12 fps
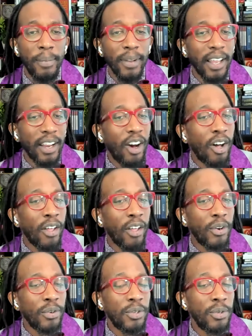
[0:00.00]
But let all
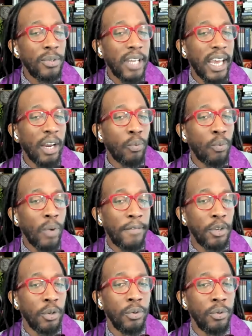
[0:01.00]
those who take
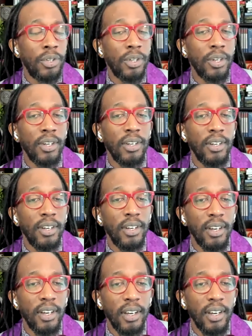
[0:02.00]
refuge
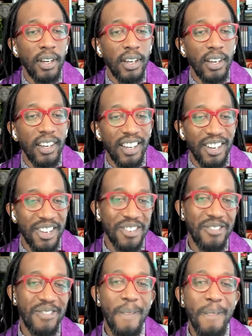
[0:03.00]
in
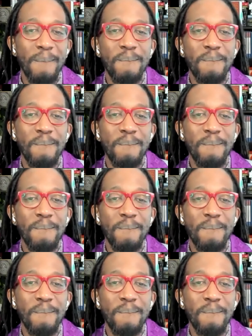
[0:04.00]
you